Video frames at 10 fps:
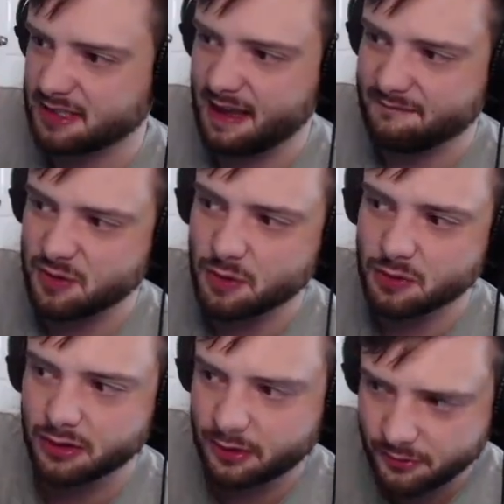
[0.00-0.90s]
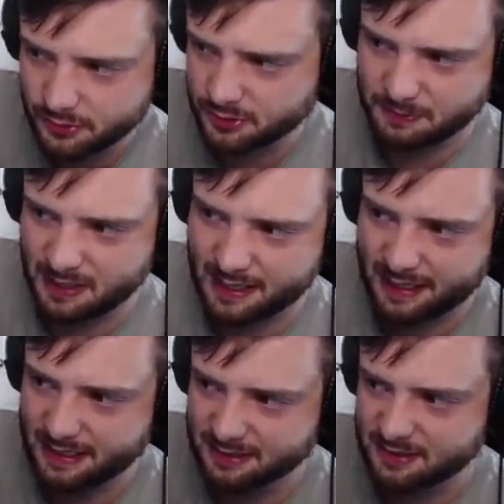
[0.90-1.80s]
if you lose
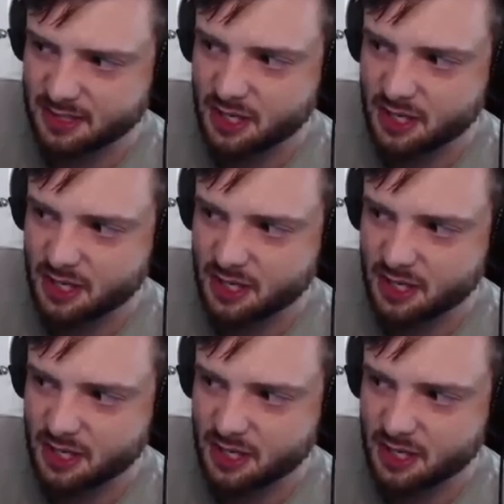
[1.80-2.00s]
planes,